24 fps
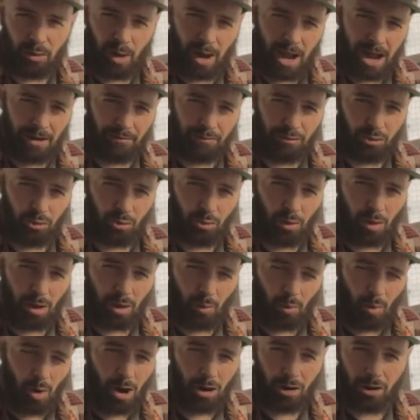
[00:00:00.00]
have to
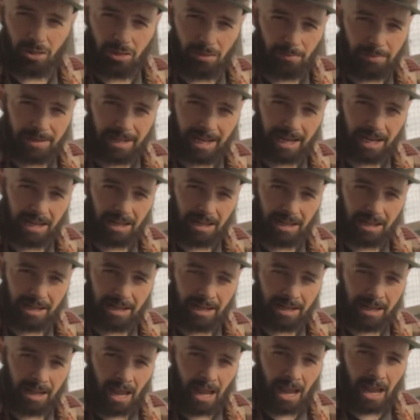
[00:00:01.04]
water them
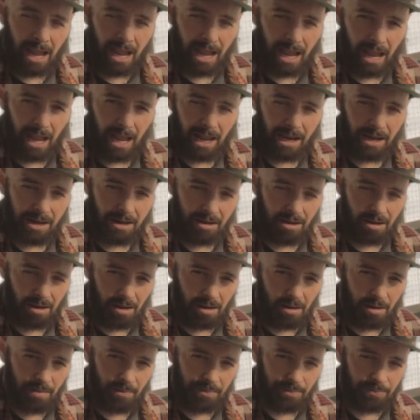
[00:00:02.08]
daily and
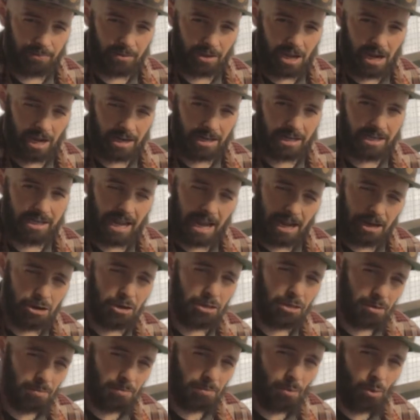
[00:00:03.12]
kind of tend
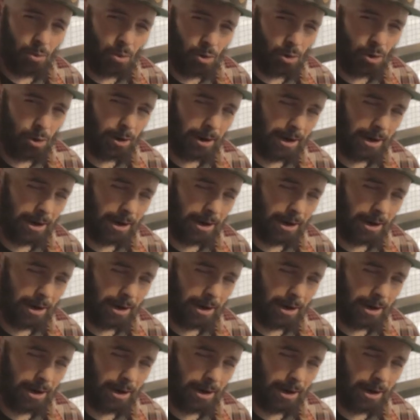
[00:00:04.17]
to them more,